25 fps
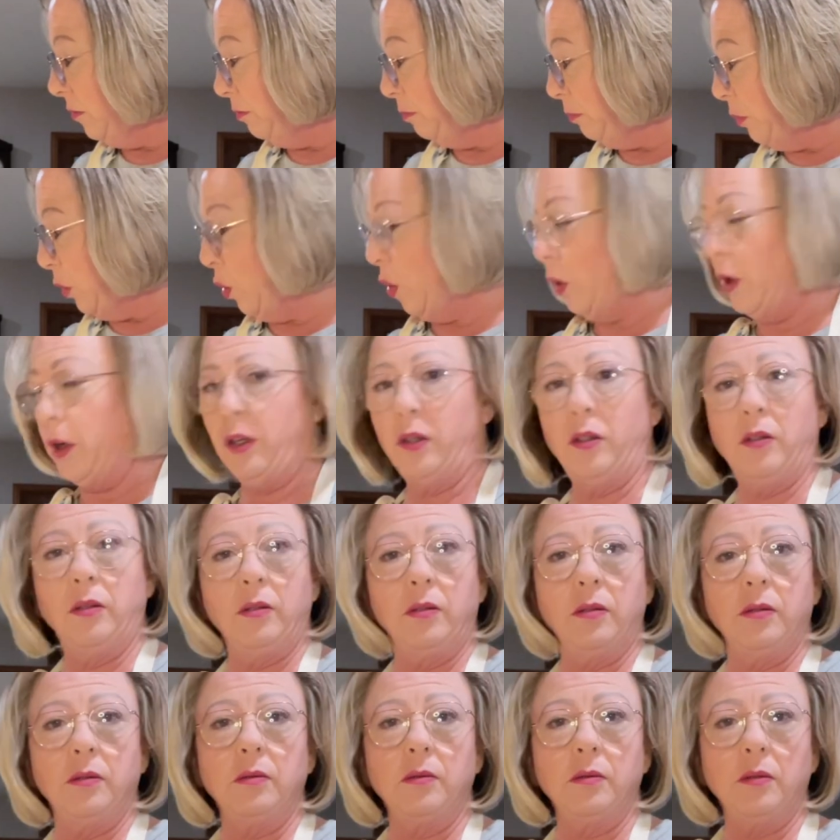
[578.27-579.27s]

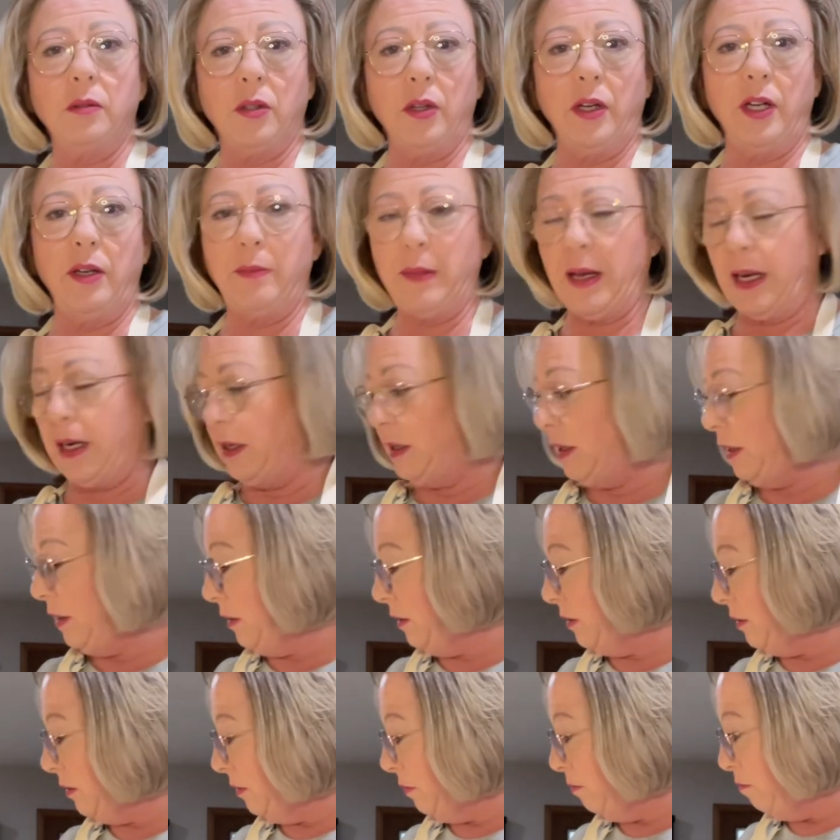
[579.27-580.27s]
boiled, cremated,
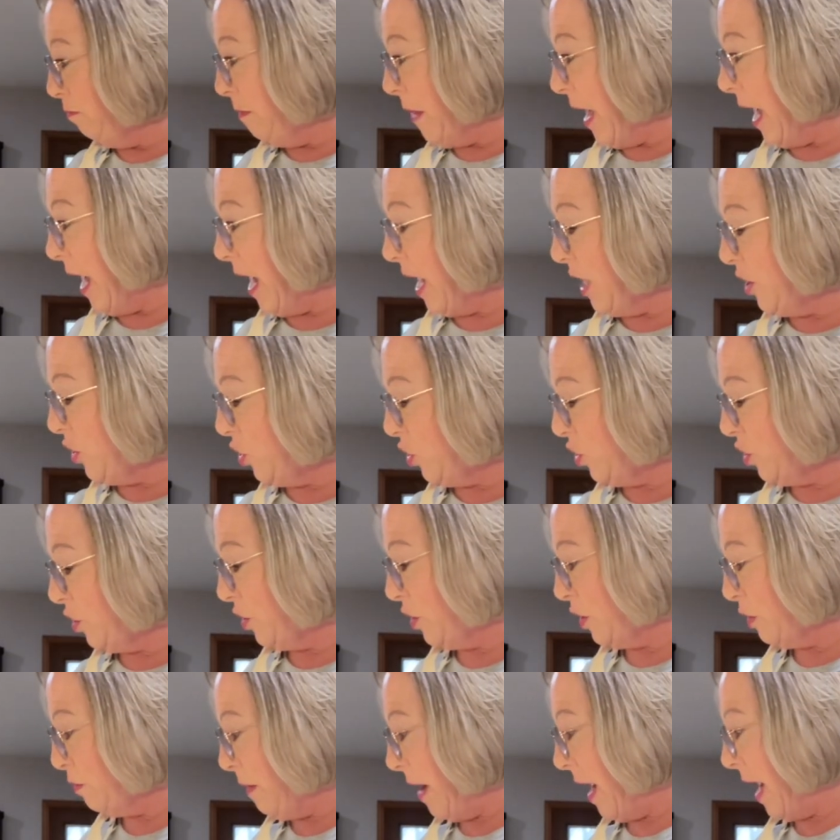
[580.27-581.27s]
mashed,
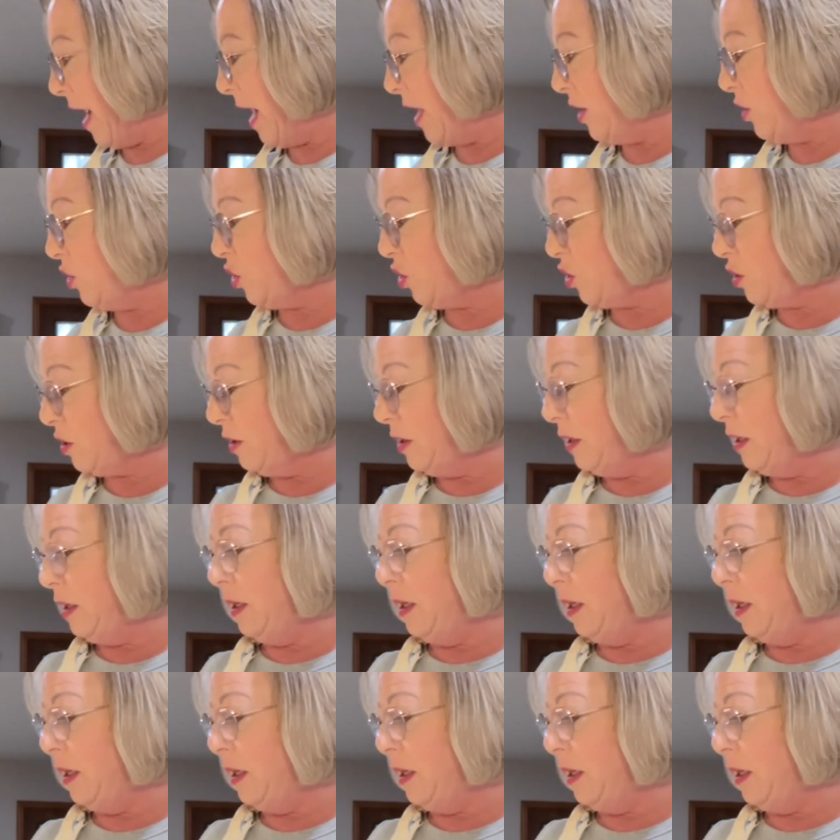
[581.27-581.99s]
smashed,